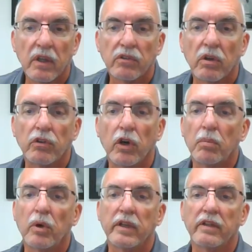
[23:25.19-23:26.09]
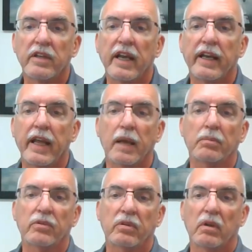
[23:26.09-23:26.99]
So no more than 10
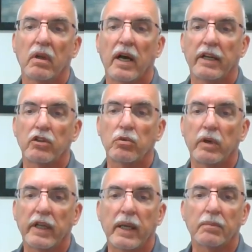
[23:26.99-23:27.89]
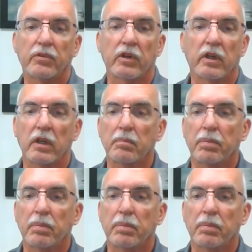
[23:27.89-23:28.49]
amps on a 20 amp circuit